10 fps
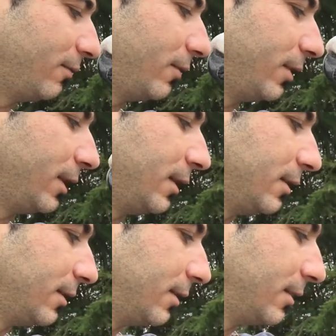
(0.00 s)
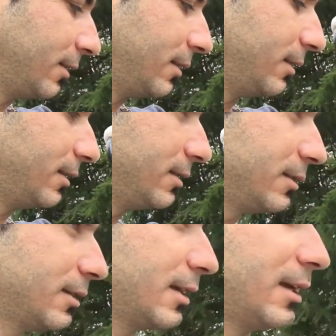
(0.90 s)
Don't worry.
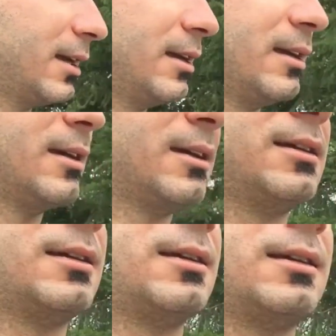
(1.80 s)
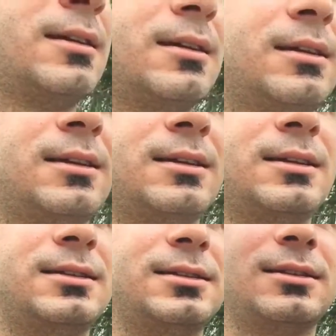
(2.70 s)
It's okay.
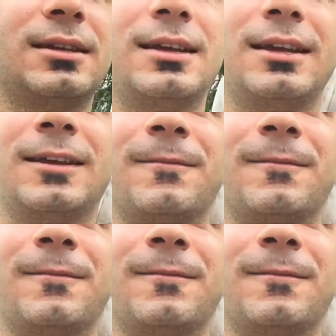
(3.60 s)
It's okay.